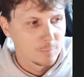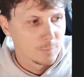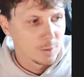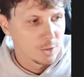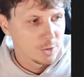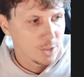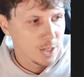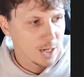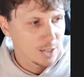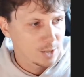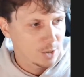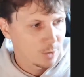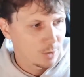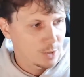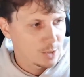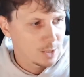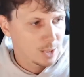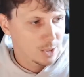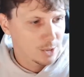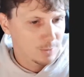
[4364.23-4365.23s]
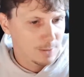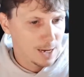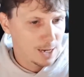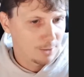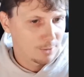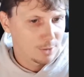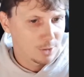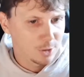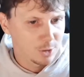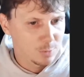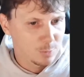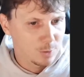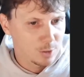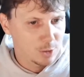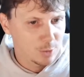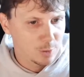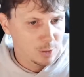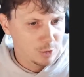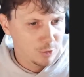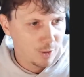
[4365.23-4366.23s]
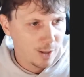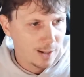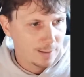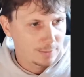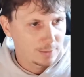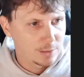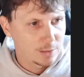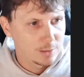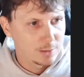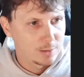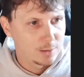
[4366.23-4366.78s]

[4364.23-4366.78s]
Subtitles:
So yeah, it's only 6 rounds, so it's pretty quick drafts.